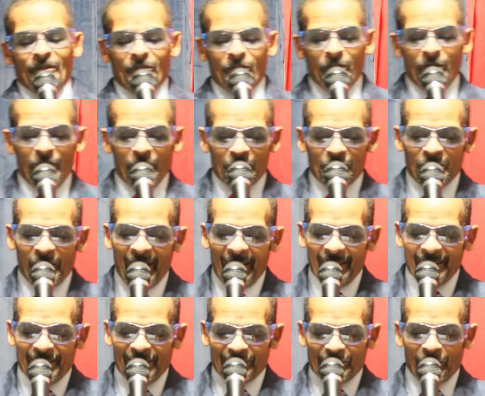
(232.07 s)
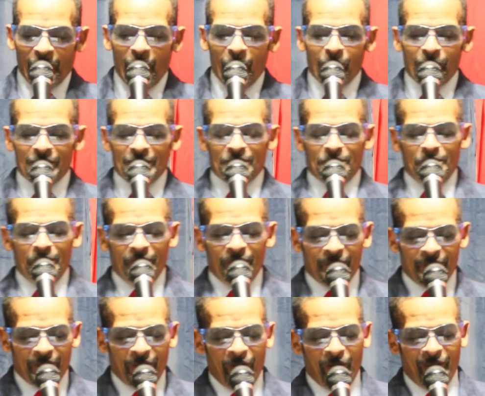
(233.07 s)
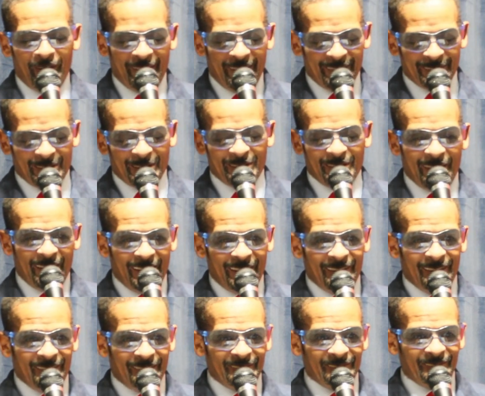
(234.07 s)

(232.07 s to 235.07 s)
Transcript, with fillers: We're going to try to get the Holy Spirit going in today.